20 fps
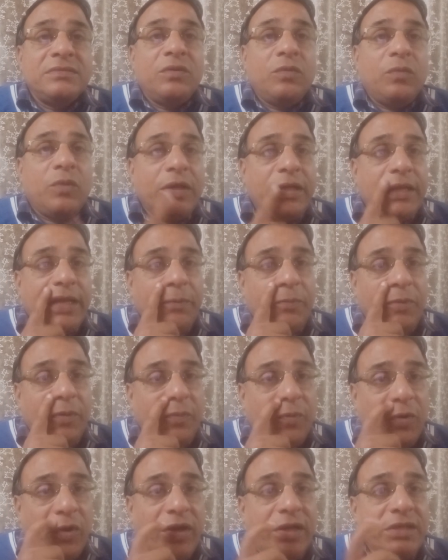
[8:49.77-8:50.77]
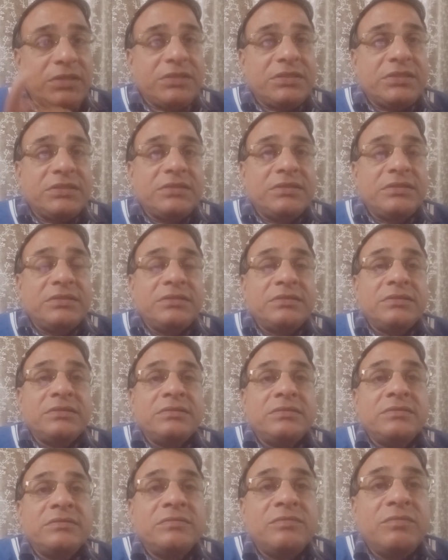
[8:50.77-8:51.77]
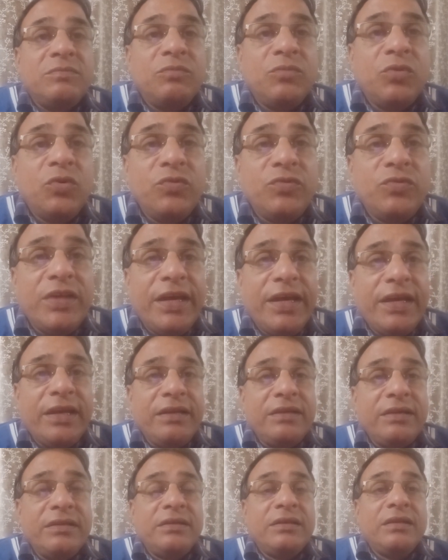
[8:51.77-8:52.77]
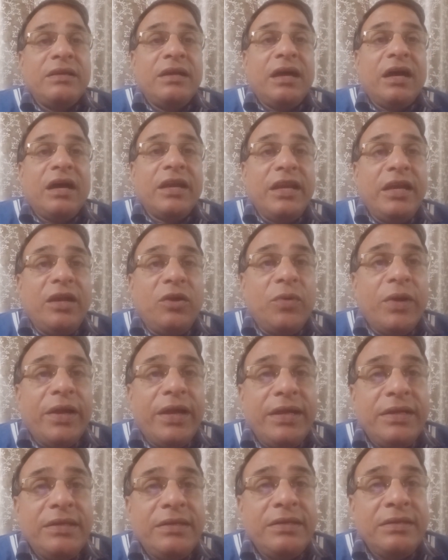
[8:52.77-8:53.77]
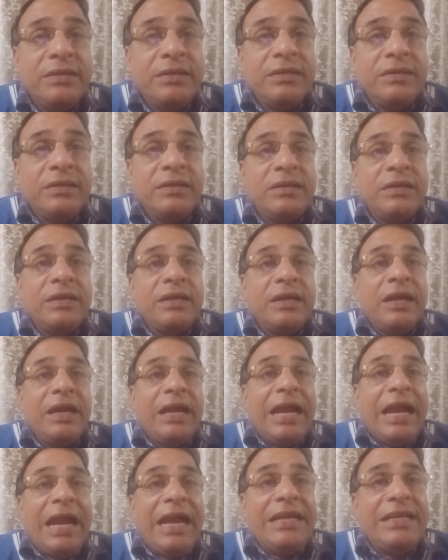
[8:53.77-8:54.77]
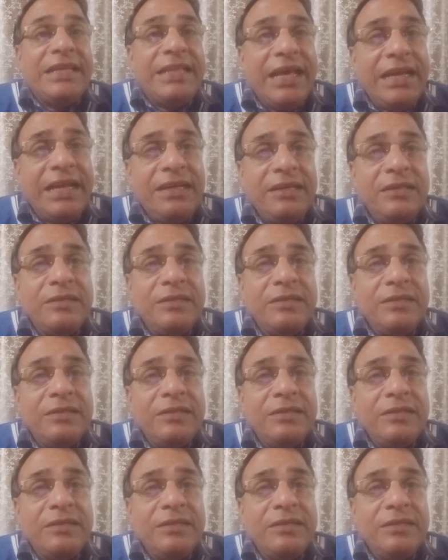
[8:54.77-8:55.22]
what type of products move there, are required, and then